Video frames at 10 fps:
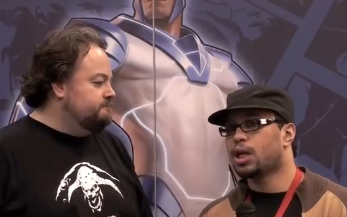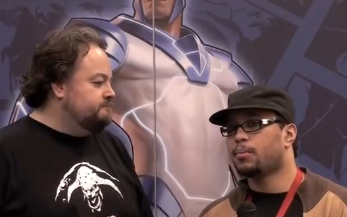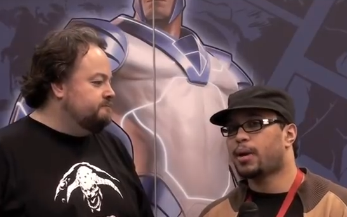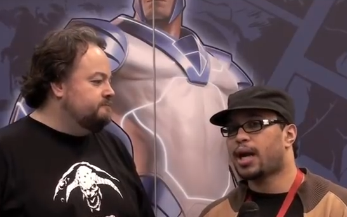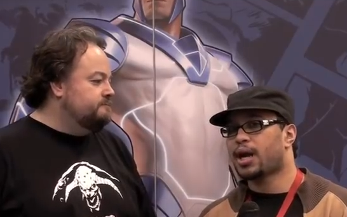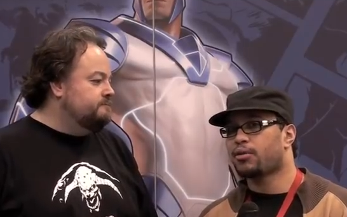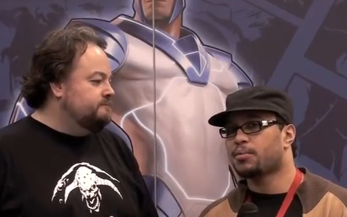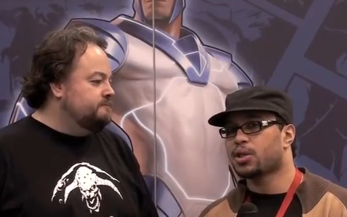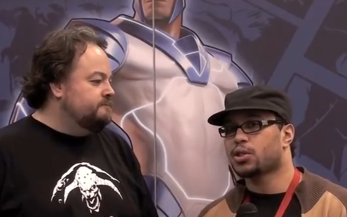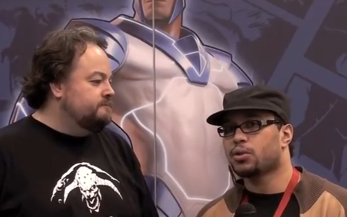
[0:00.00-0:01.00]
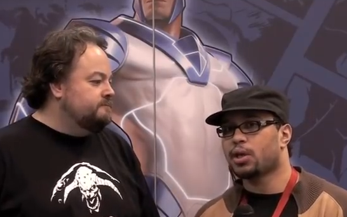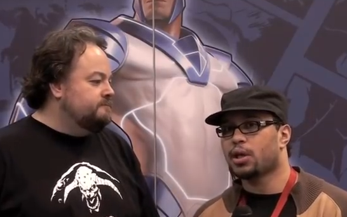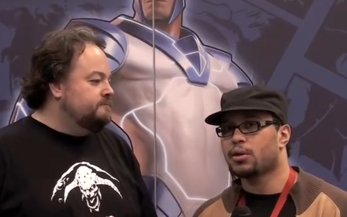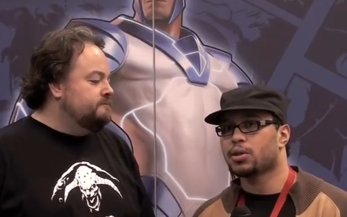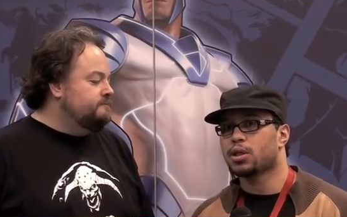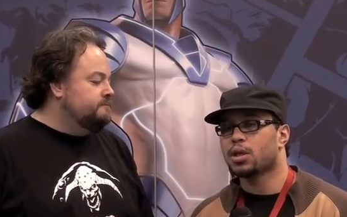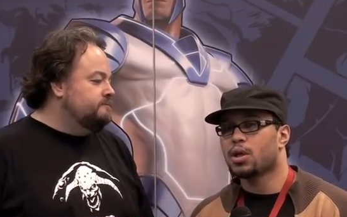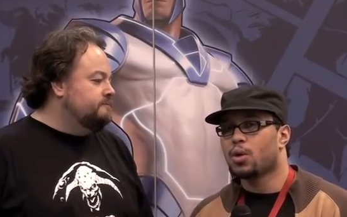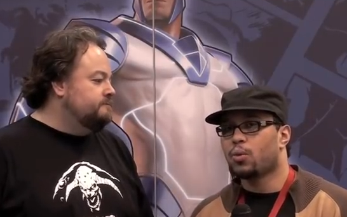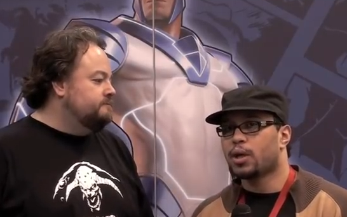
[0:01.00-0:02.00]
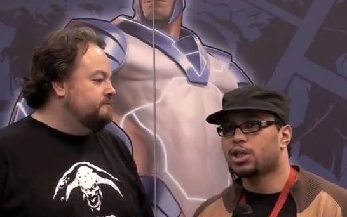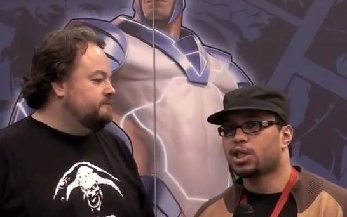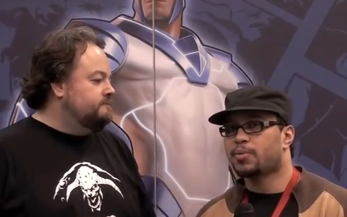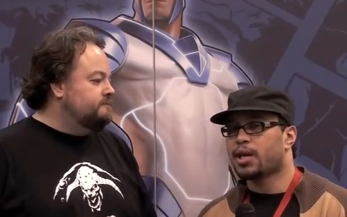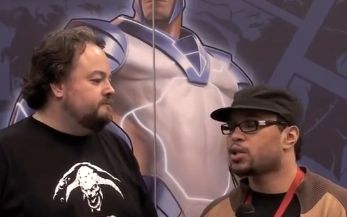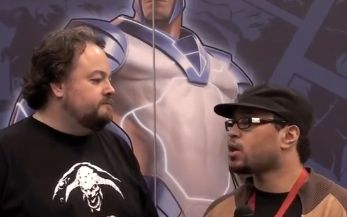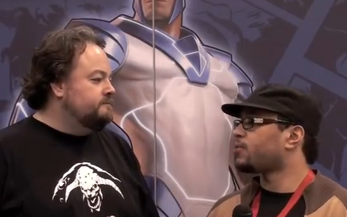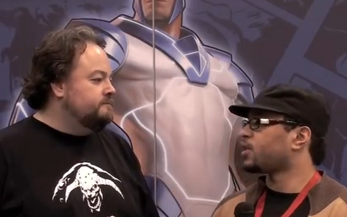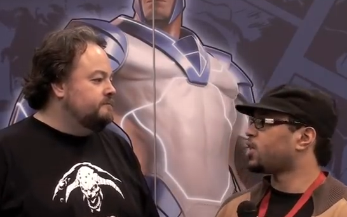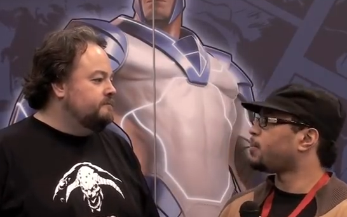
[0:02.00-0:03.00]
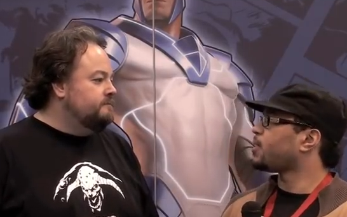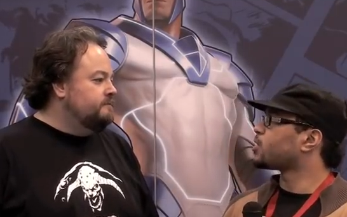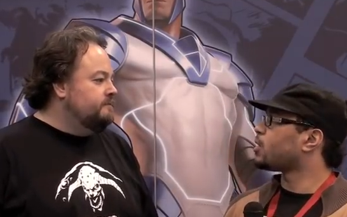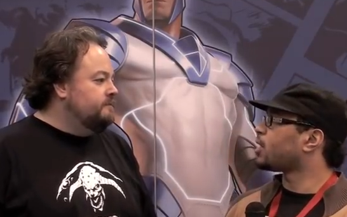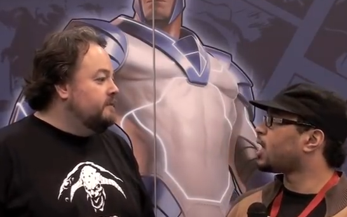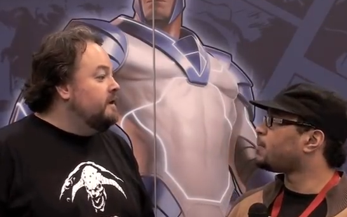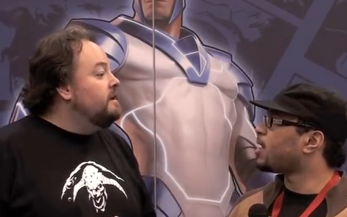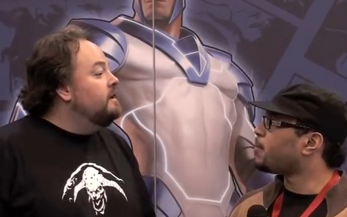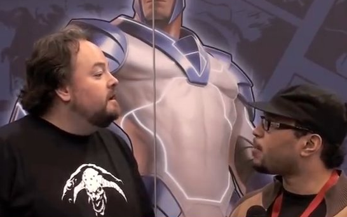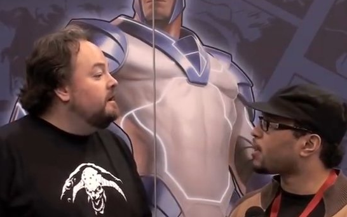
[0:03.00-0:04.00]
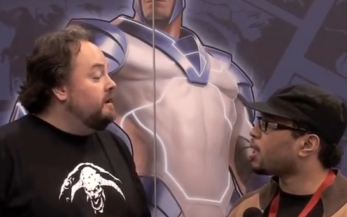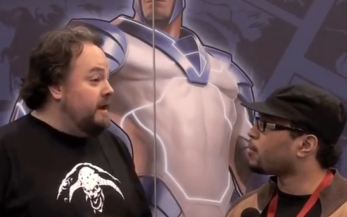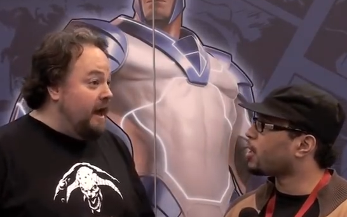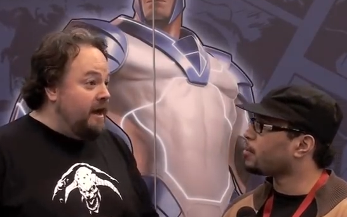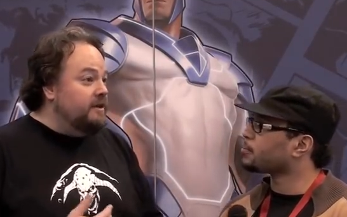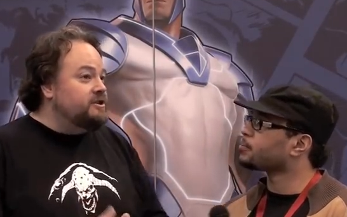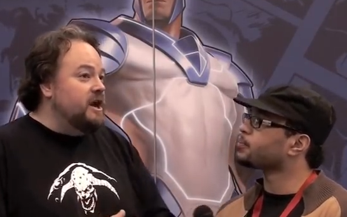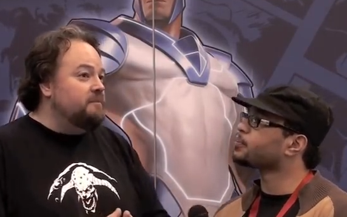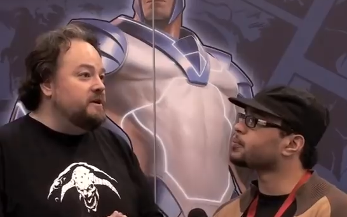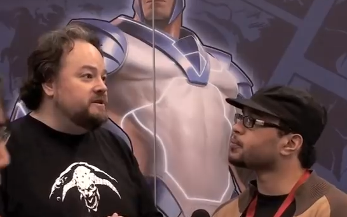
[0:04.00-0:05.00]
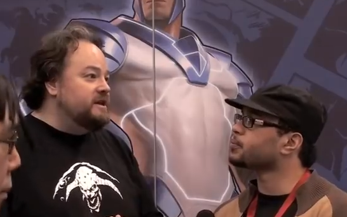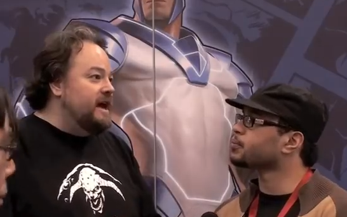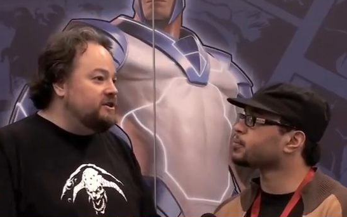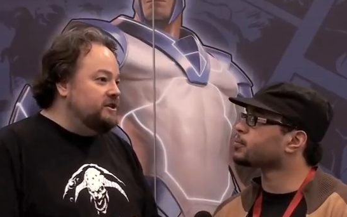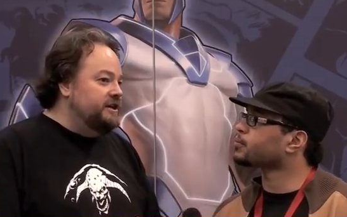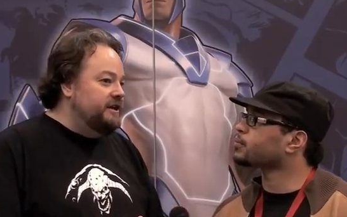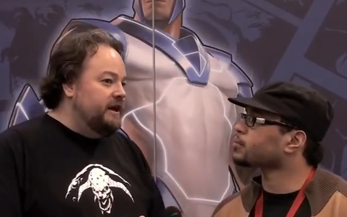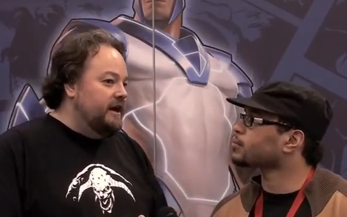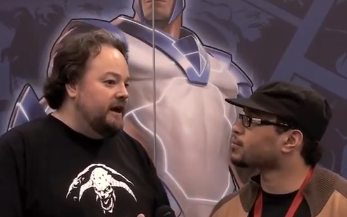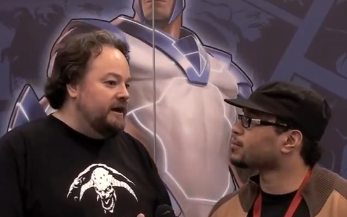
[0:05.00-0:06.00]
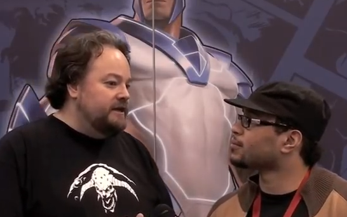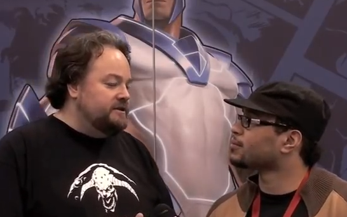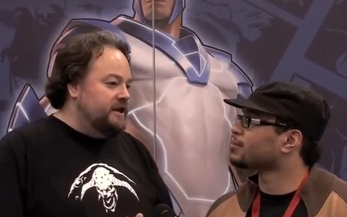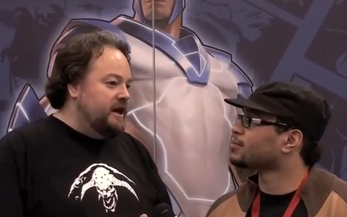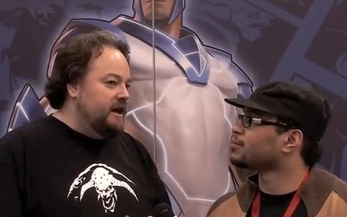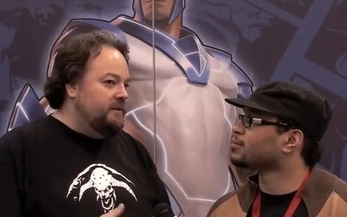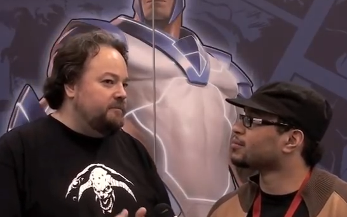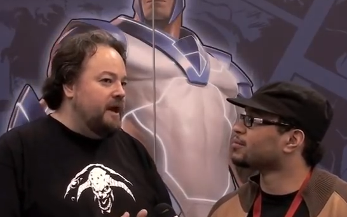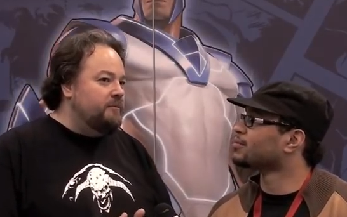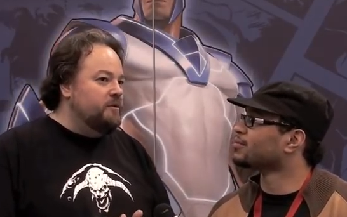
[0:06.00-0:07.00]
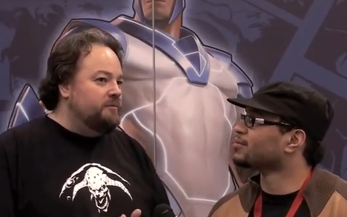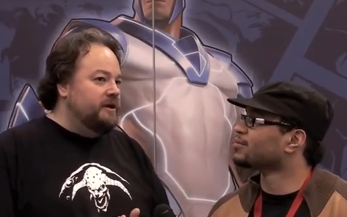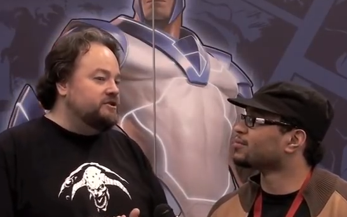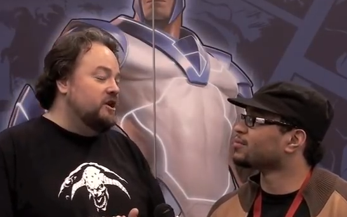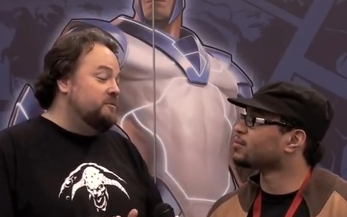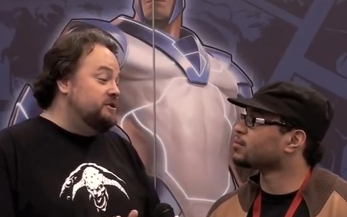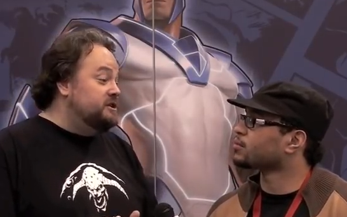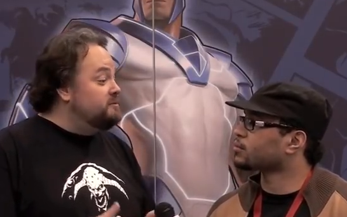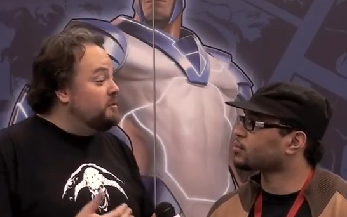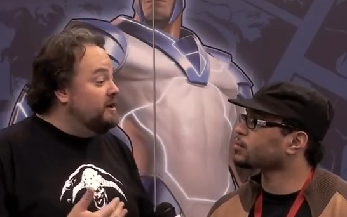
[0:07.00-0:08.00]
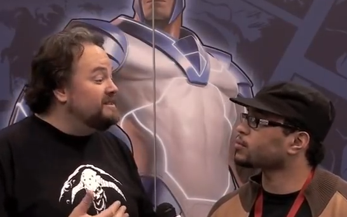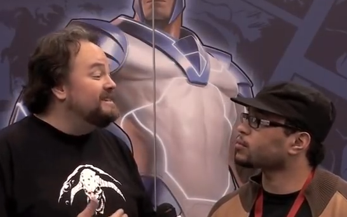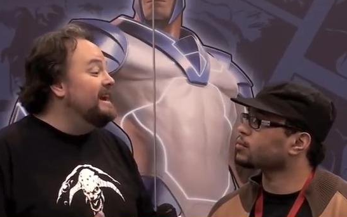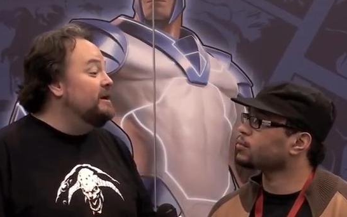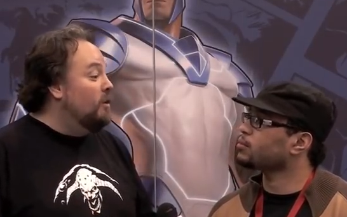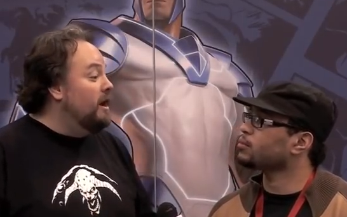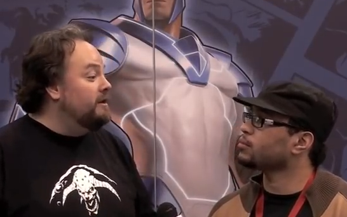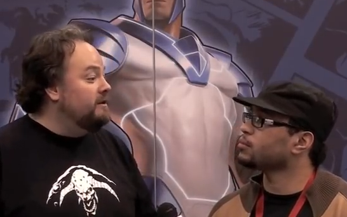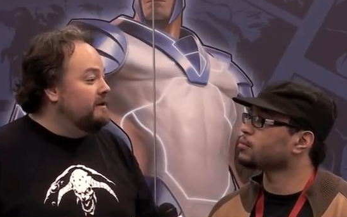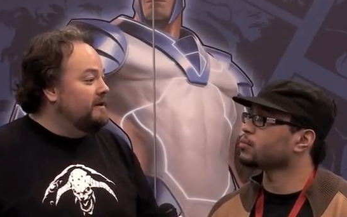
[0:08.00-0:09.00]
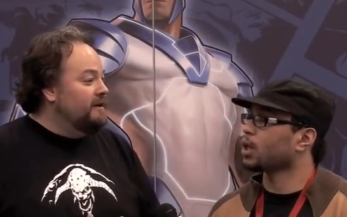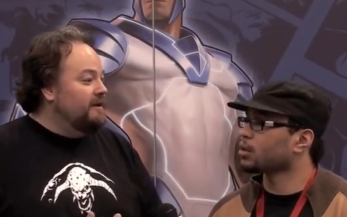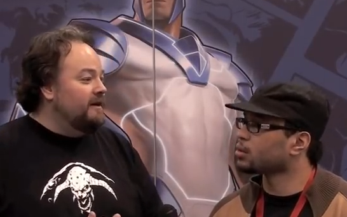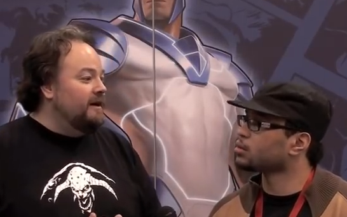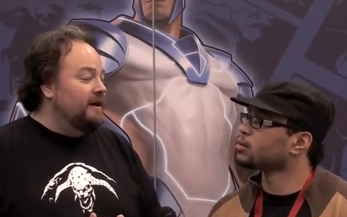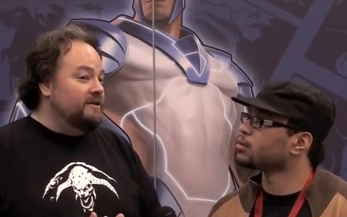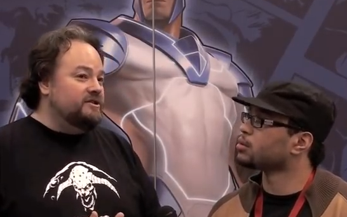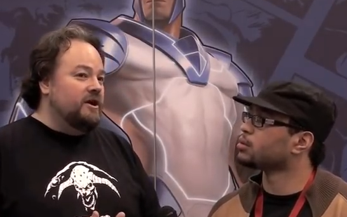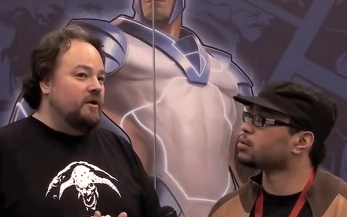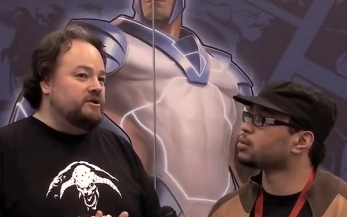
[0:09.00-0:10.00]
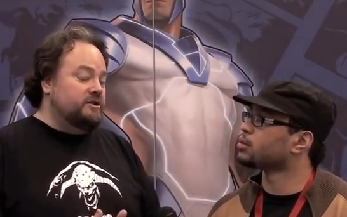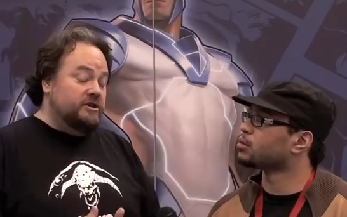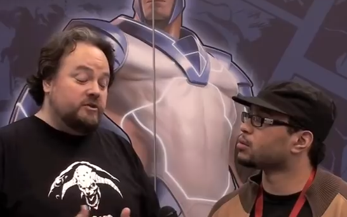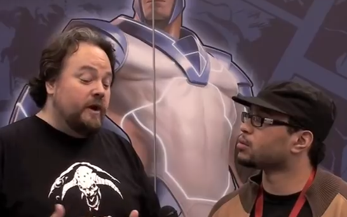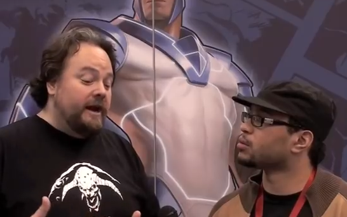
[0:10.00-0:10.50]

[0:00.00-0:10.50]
Speaker 1: done by Cryptic Studios, which is based off the Champions Online pen and paper game. Yeah,
Speaker 2: right? Champions actually uh, is a paper and pencil RPG that's been around since '81. Uh, so it's it's